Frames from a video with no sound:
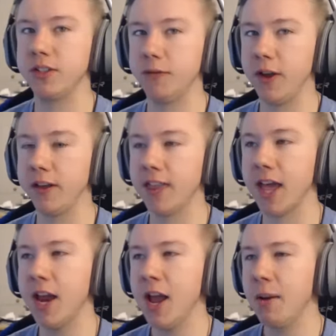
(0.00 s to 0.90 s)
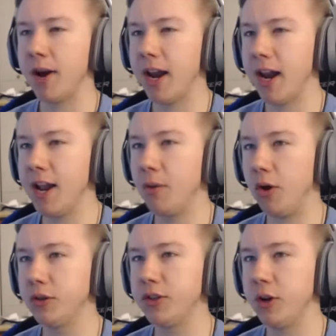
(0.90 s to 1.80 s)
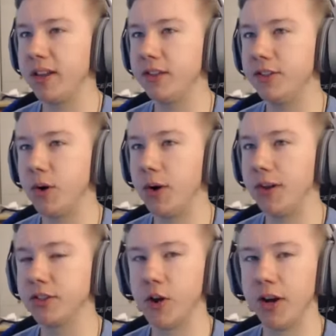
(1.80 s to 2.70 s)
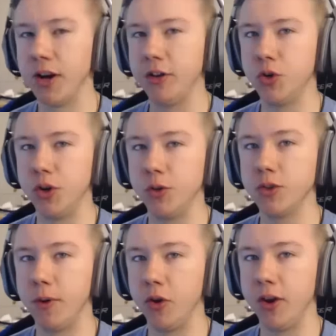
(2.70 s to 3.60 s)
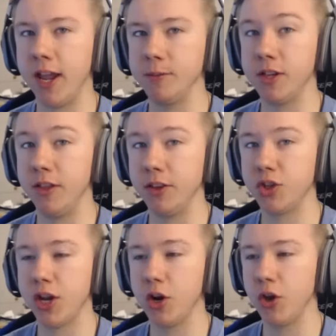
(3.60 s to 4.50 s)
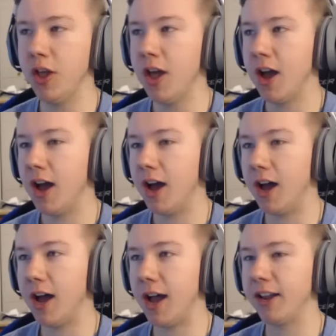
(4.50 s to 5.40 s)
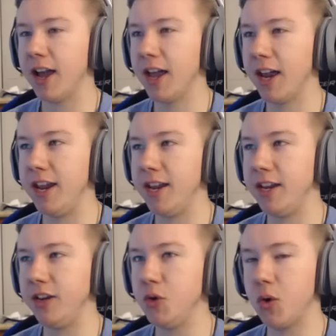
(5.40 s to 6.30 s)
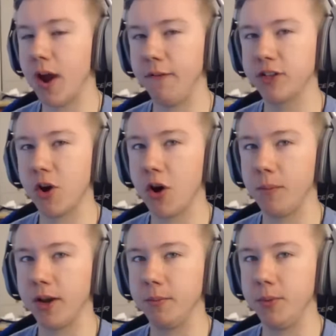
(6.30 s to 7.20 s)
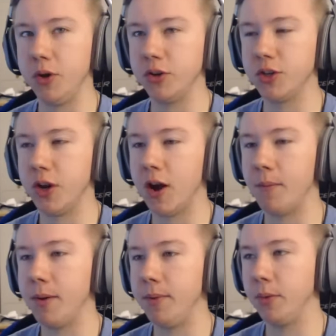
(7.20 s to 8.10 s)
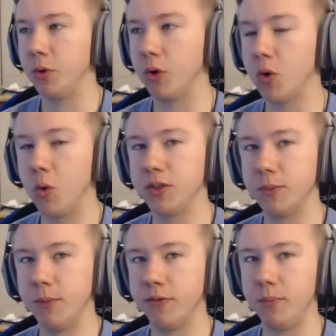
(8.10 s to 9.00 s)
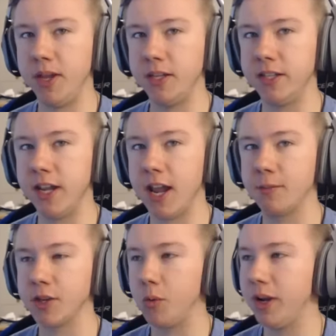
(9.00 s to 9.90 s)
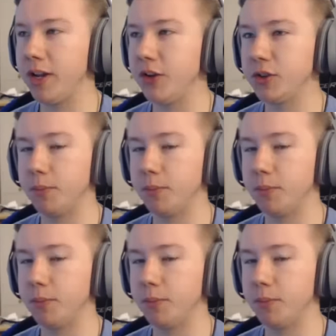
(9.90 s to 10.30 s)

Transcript: and stuff like that. But I am also considering starting to introduce some other games to this channel. I got a new graphics card in my computer, so now I might be to record some different PC games. Like, we could do